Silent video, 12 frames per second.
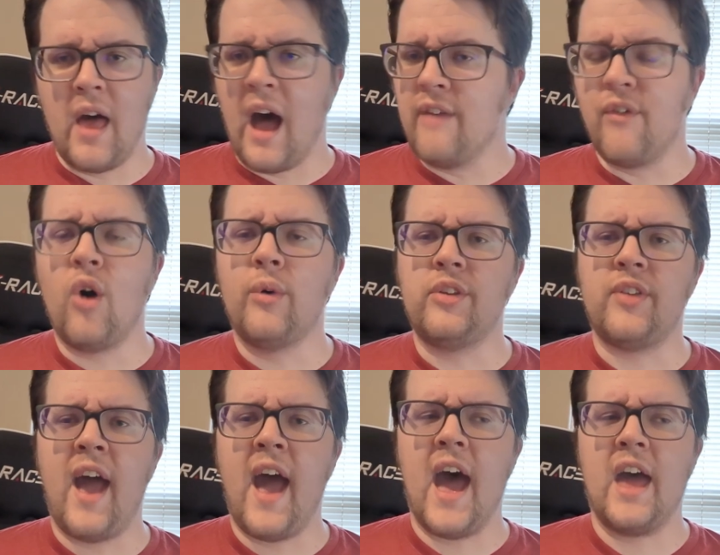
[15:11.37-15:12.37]
I've always
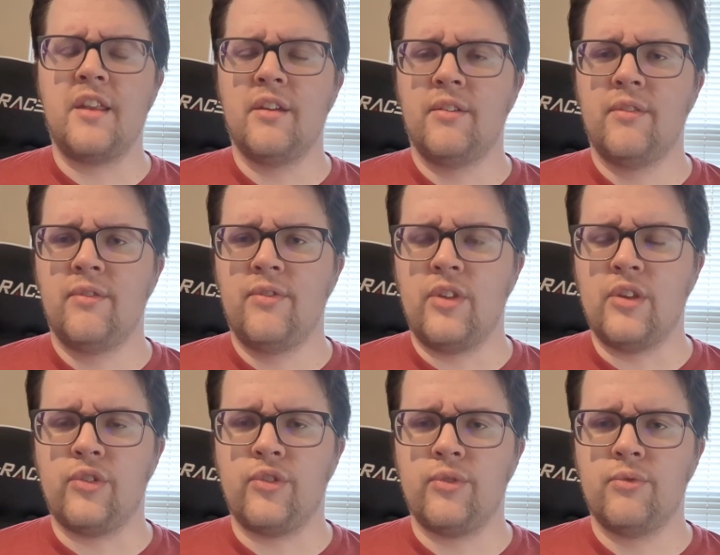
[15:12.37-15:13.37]
had
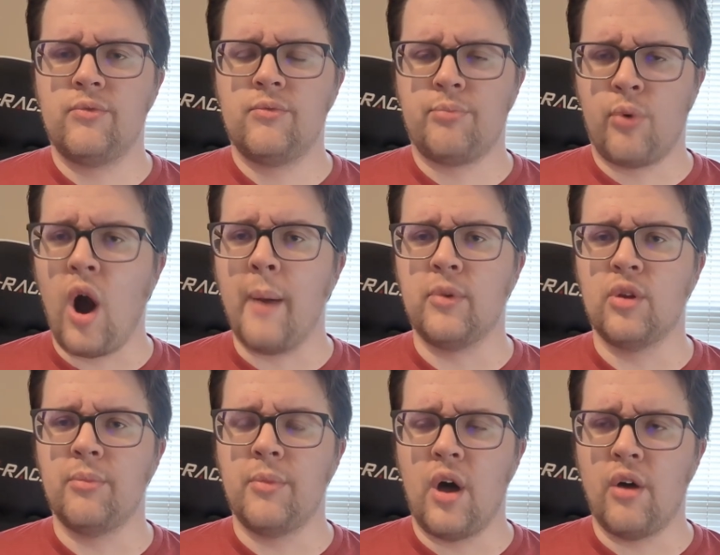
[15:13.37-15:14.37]
this
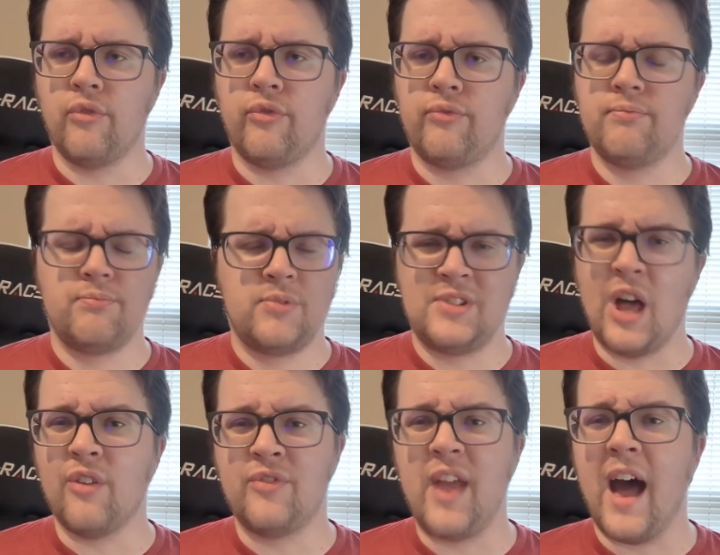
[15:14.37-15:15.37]
problem of
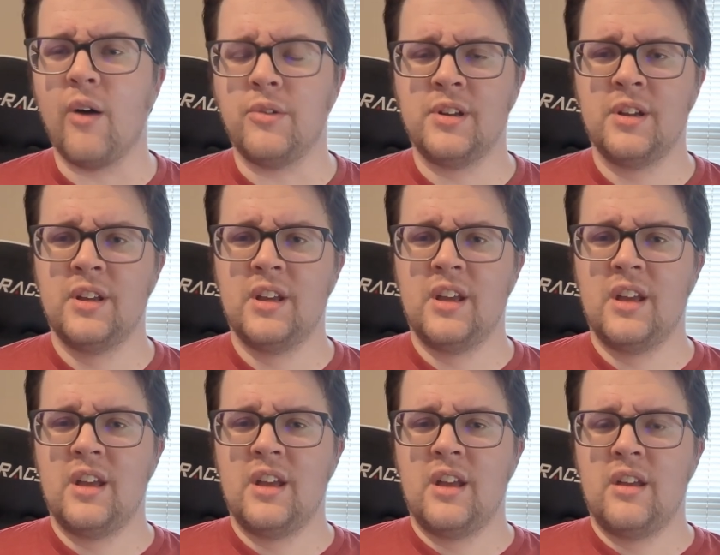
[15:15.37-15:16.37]
self-doubt,
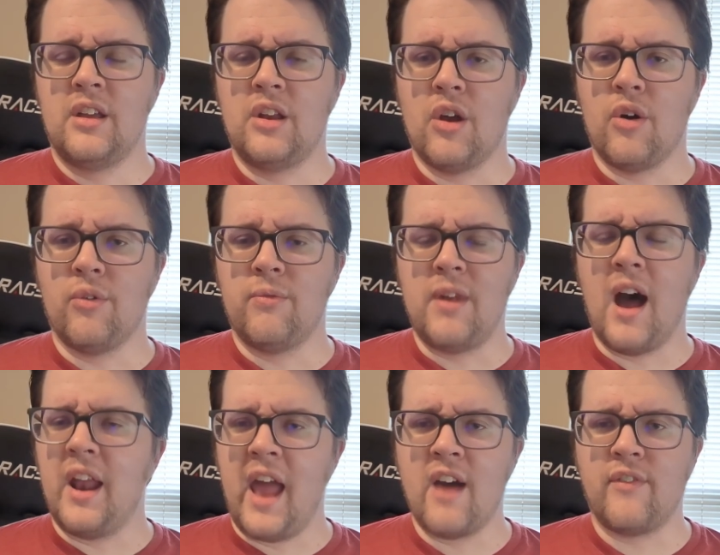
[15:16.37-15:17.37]
you know,
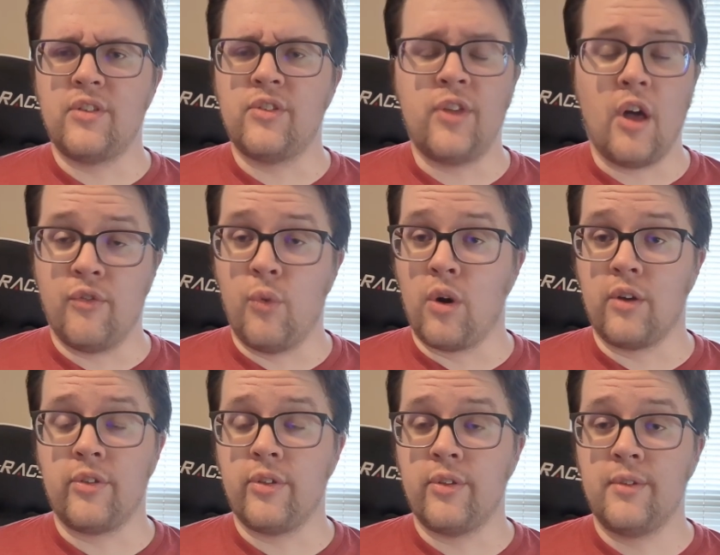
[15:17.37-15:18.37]
not having
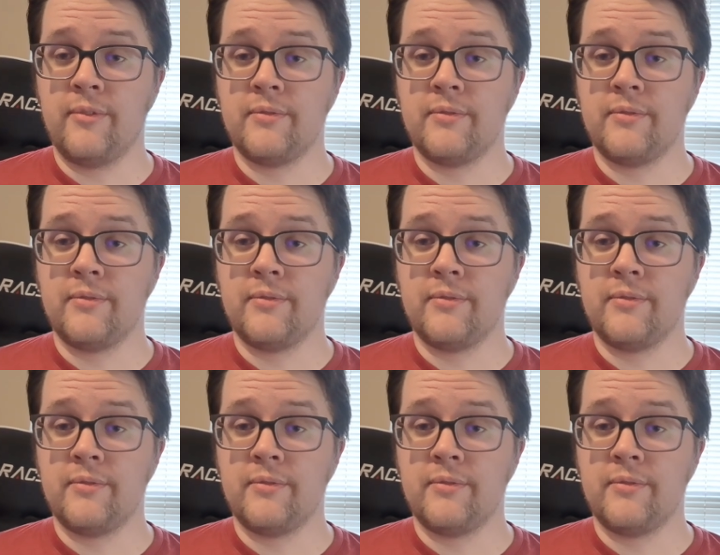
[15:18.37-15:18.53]
self-worth